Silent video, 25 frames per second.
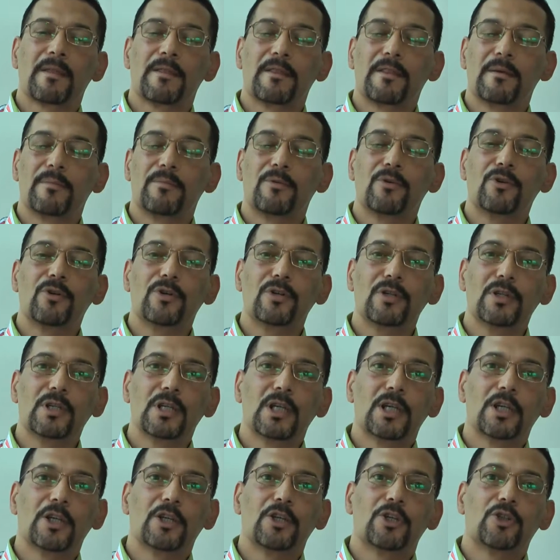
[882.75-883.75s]
the bone
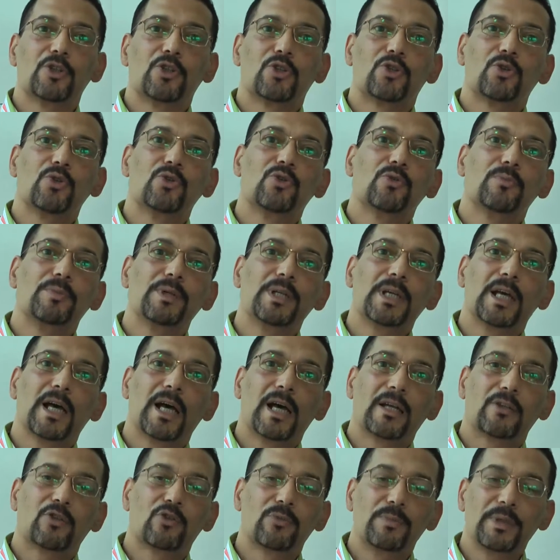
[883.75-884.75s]
to
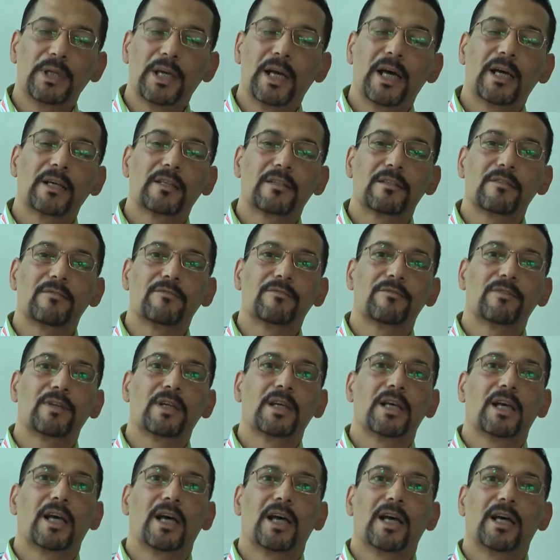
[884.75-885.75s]
be active,
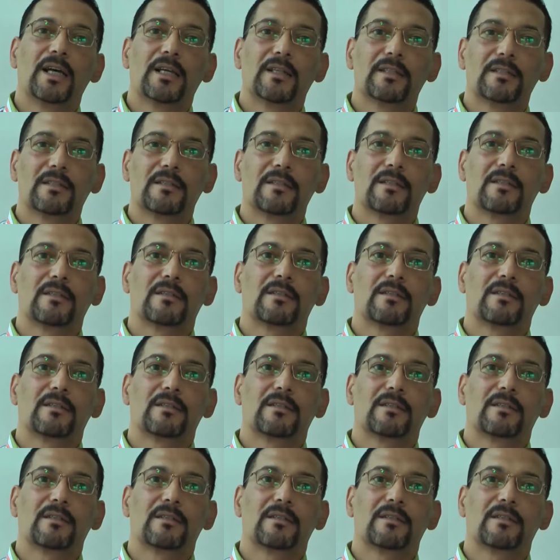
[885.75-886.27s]
and